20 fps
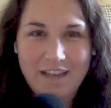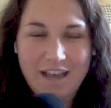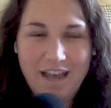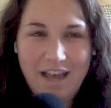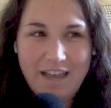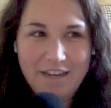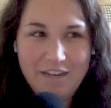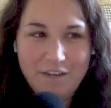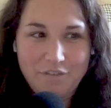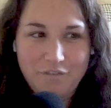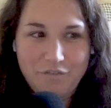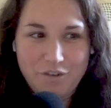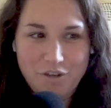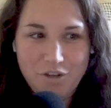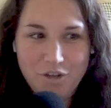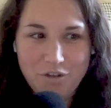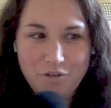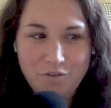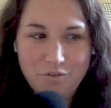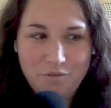kind of
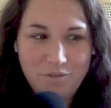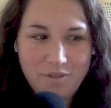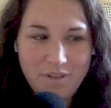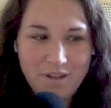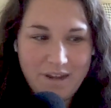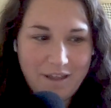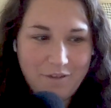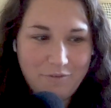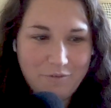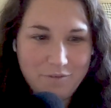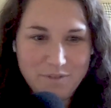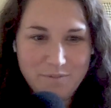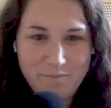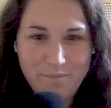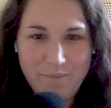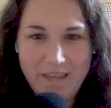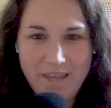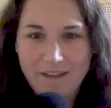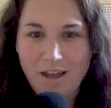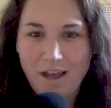knew that I was
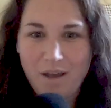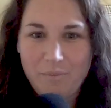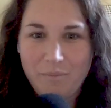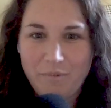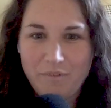made up